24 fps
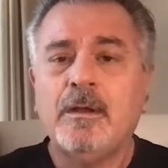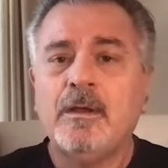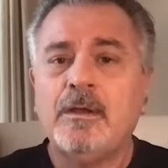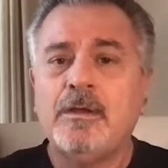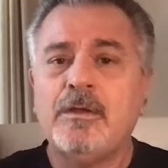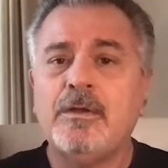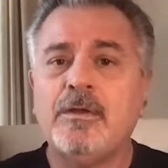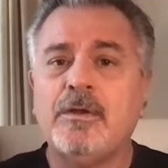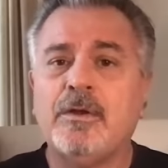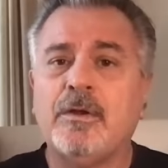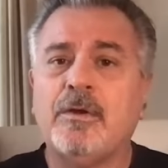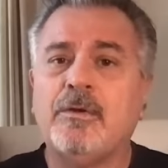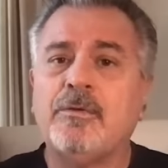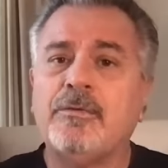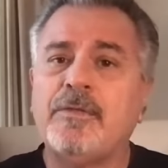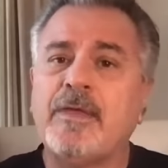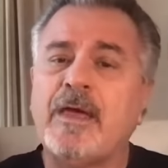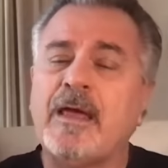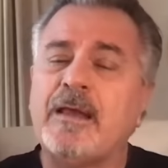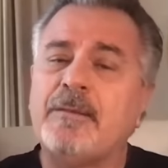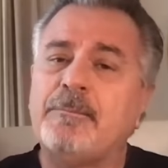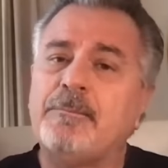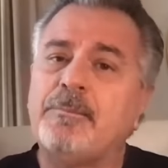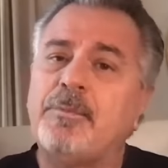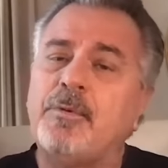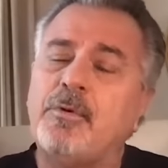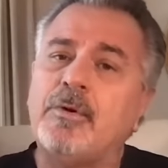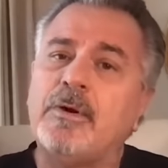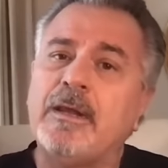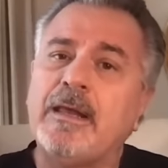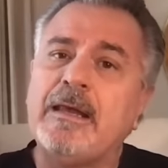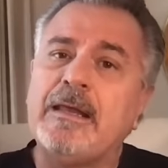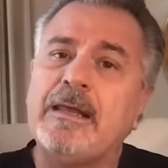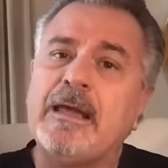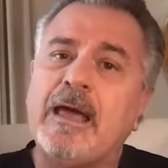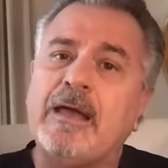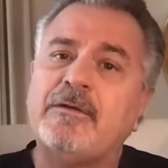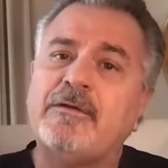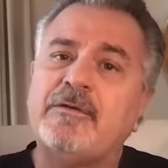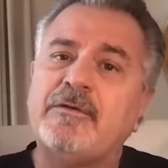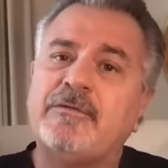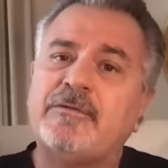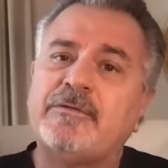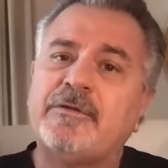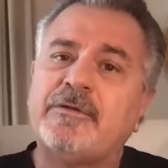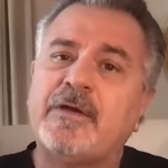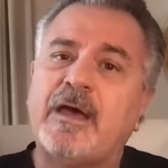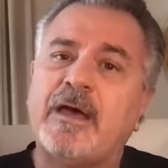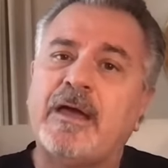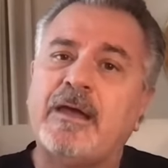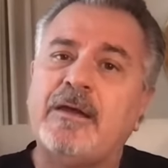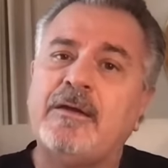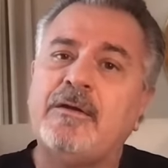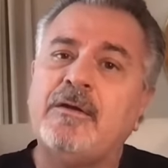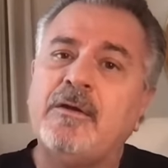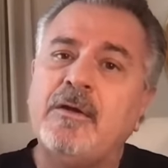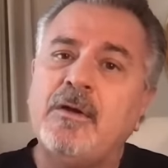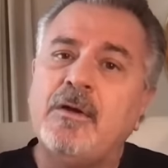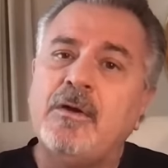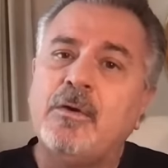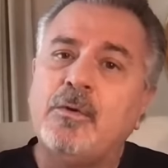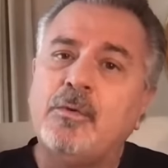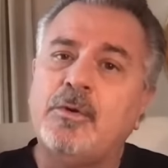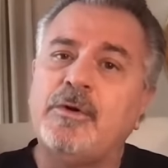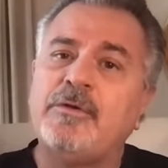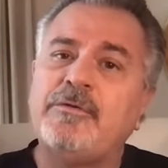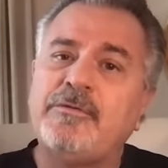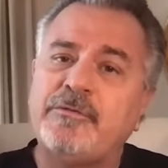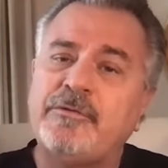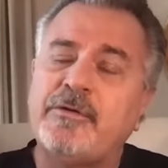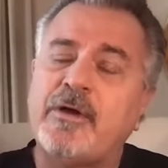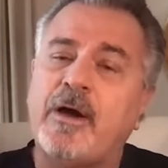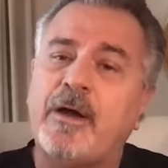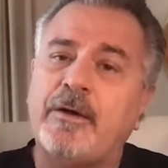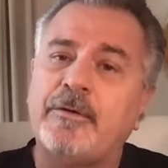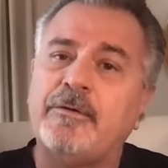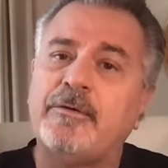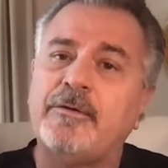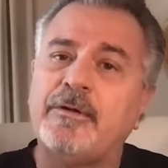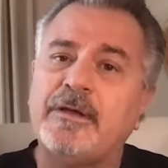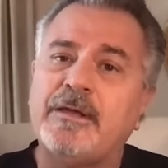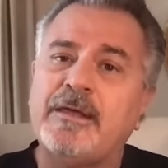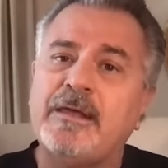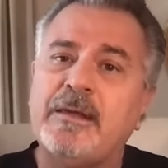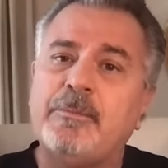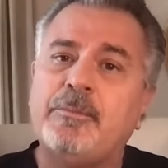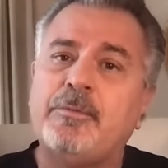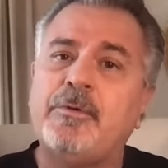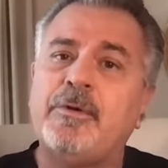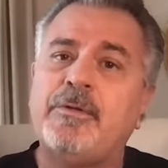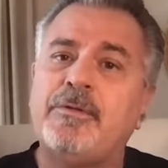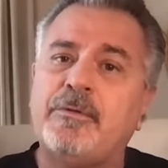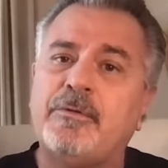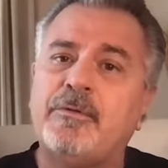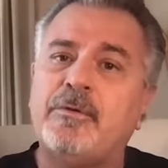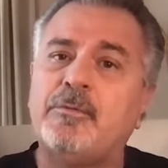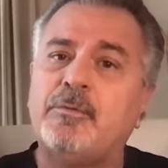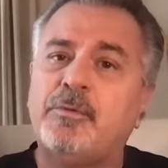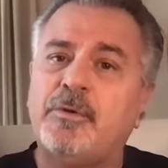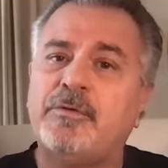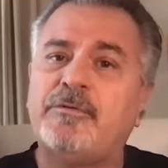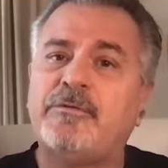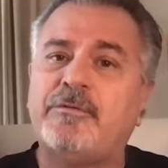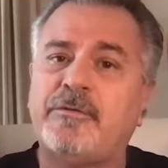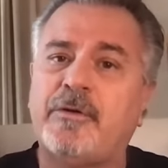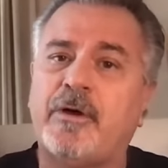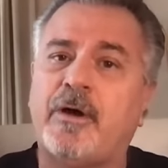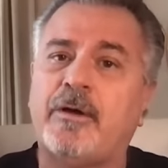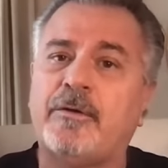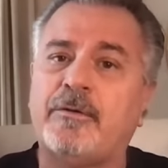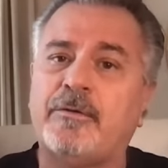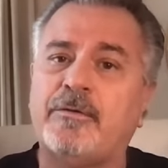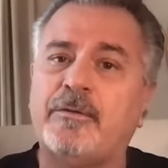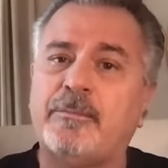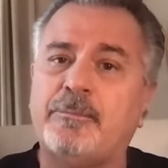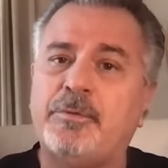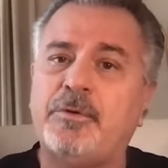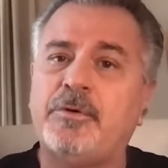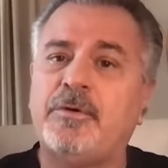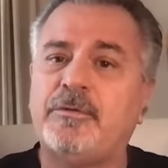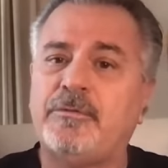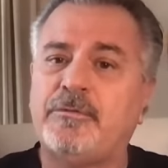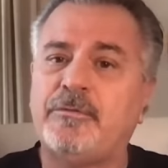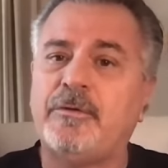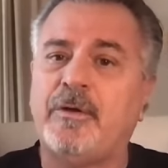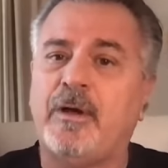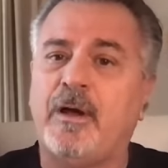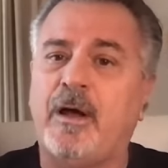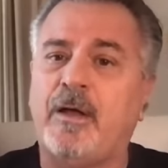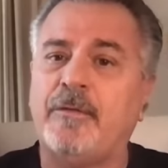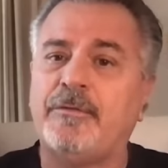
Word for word: you know, that poor lady had to decide which daughter to keep with her and which daughter to put to,